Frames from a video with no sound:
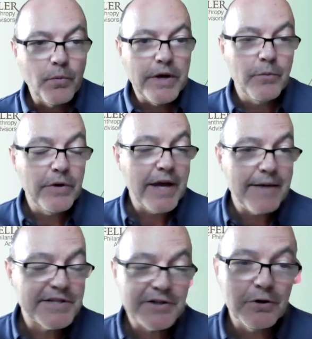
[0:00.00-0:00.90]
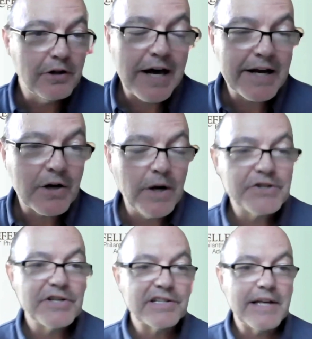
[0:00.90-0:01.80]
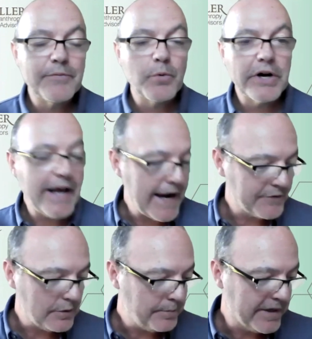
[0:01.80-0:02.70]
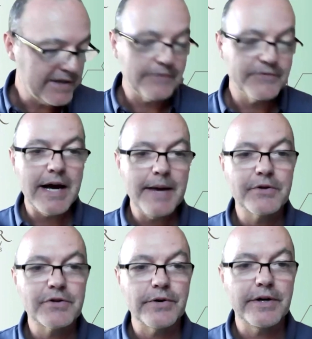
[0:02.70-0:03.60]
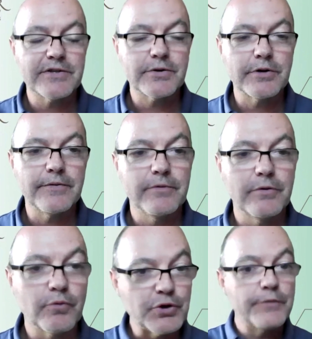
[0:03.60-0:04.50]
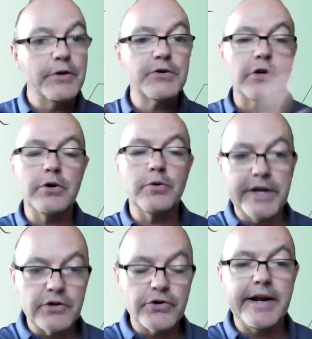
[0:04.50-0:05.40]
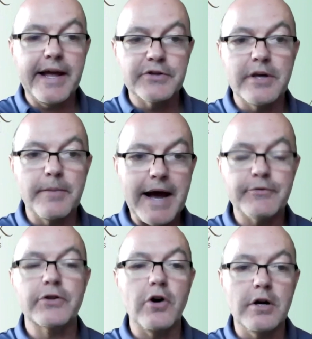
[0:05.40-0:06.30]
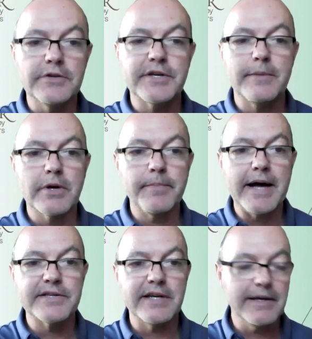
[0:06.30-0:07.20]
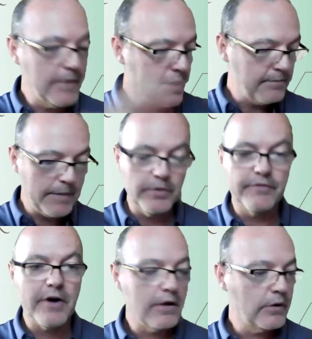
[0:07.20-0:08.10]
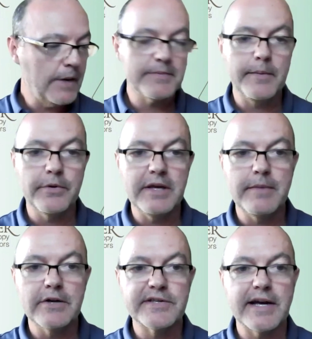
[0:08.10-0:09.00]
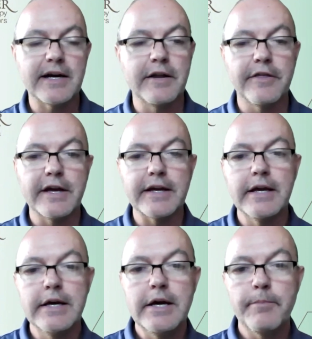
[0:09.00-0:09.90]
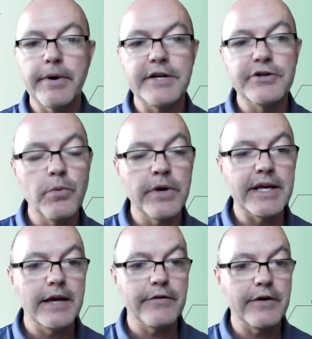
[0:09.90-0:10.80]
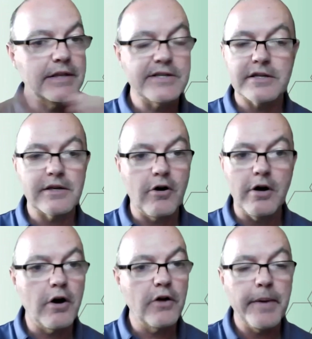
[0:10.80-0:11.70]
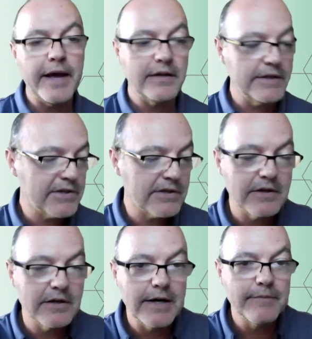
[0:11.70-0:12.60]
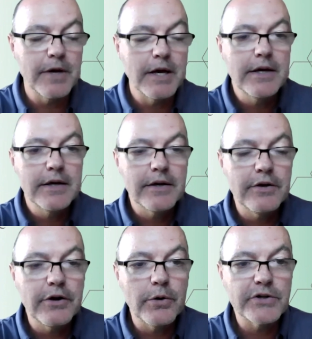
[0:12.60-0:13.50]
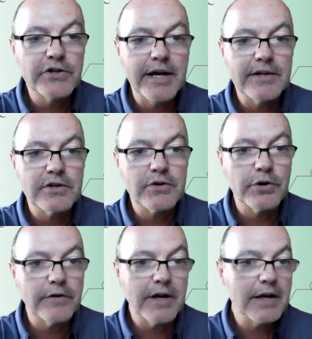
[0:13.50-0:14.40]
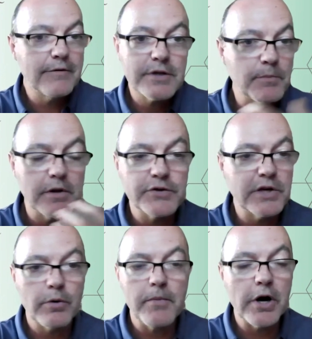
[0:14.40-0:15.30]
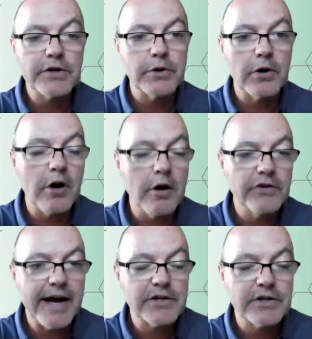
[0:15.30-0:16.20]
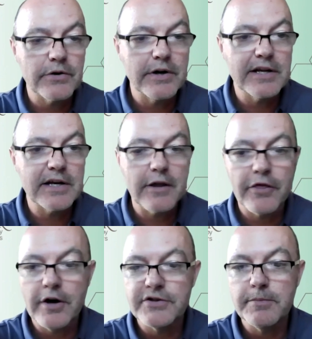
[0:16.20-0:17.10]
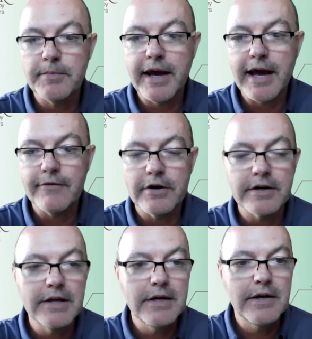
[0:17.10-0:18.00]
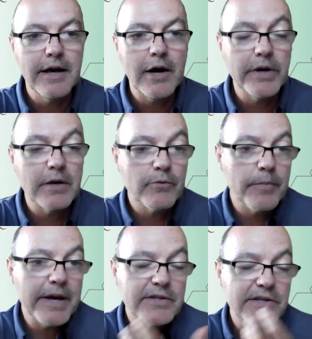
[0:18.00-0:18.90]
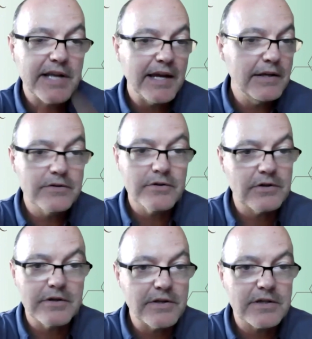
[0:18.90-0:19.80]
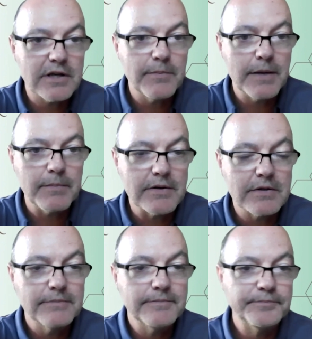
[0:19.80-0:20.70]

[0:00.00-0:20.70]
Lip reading: we have still a lot of questions left. We're going to have to, because of time constraints, sort of reserve those till we can try to answer them after the call in some capacity, maybe with follow-ups, maybe with emails, that kind of thing. But I do want to give at least all the panelists, a chance to sort of give some closing remarks or a call to action or any kind of thoughts you may have on how we can remain sustained to this commitment.